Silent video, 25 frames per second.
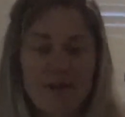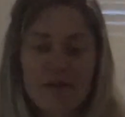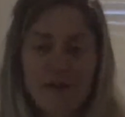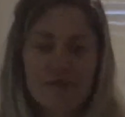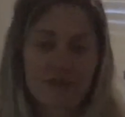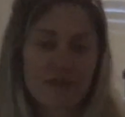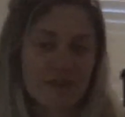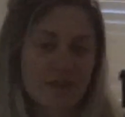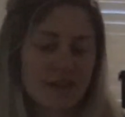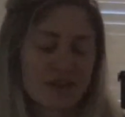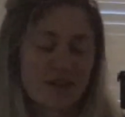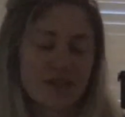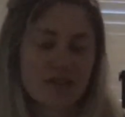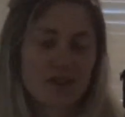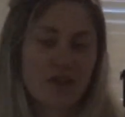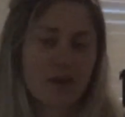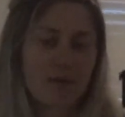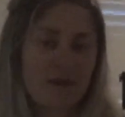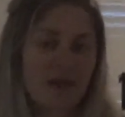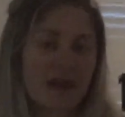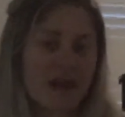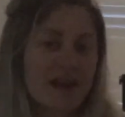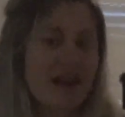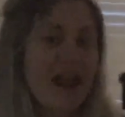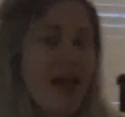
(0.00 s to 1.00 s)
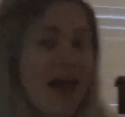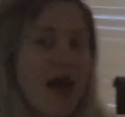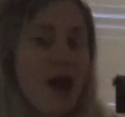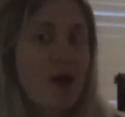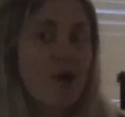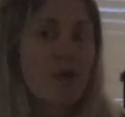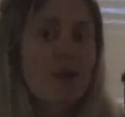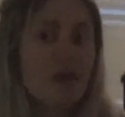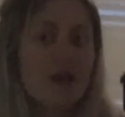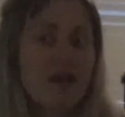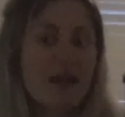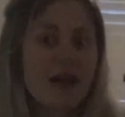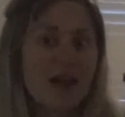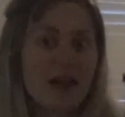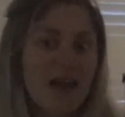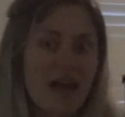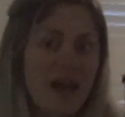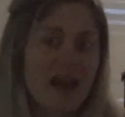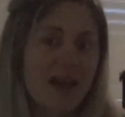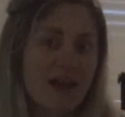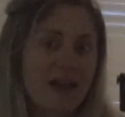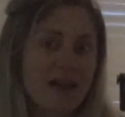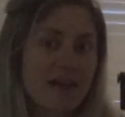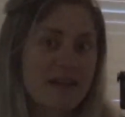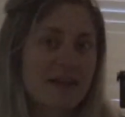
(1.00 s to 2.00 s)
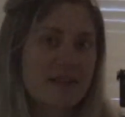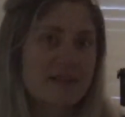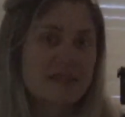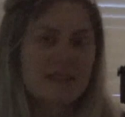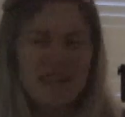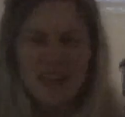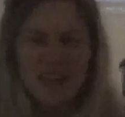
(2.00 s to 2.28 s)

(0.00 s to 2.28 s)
everything's going now, as